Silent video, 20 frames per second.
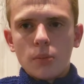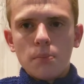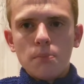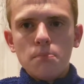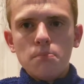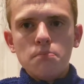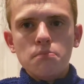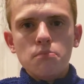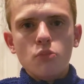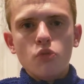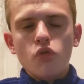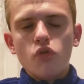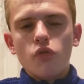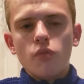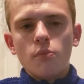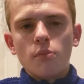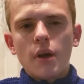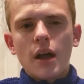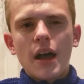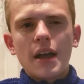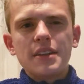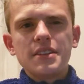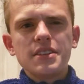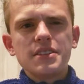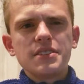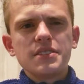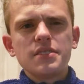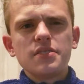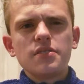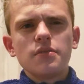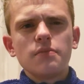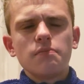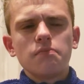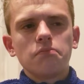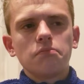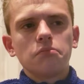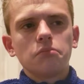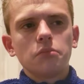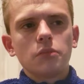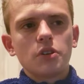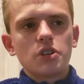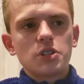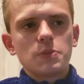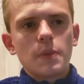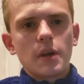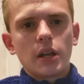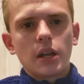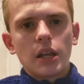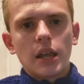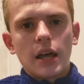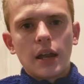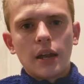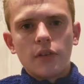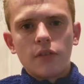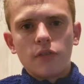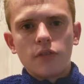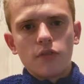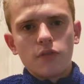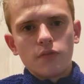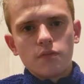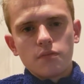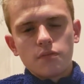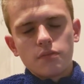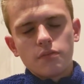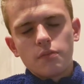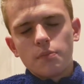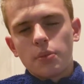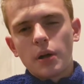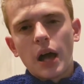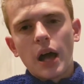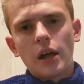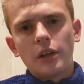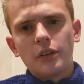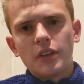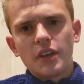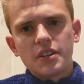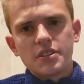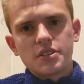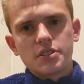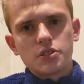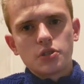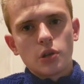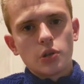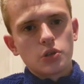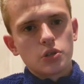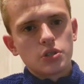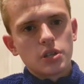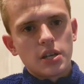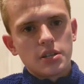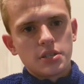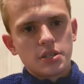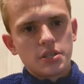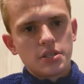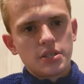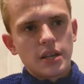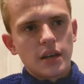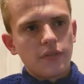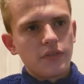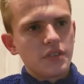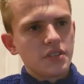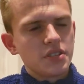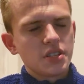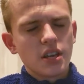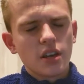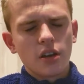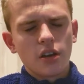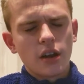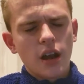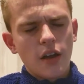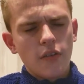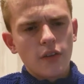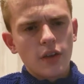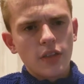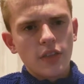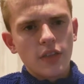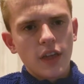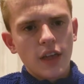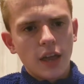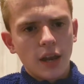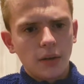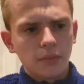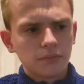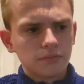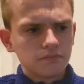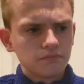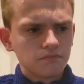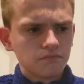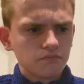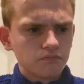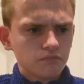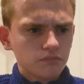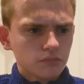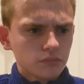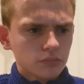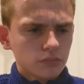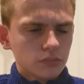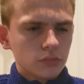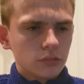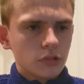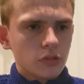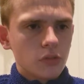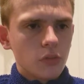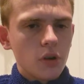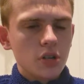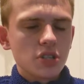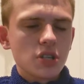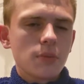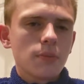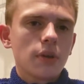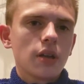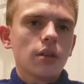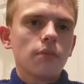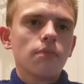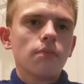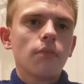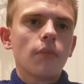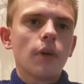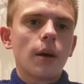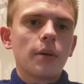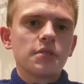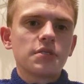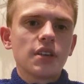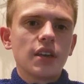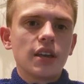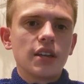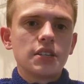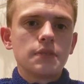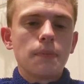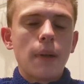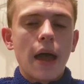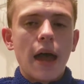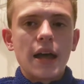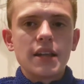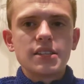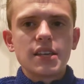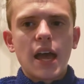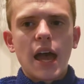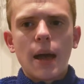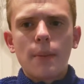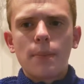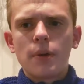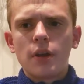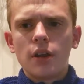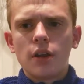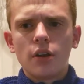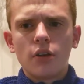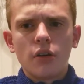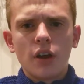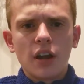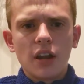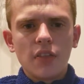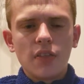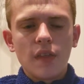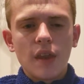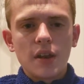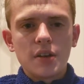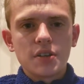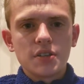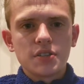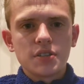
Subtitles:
there's been a lot of politics and social justice stuff this year and everything. Which I mean, not saying it's bad, it's happening or anything.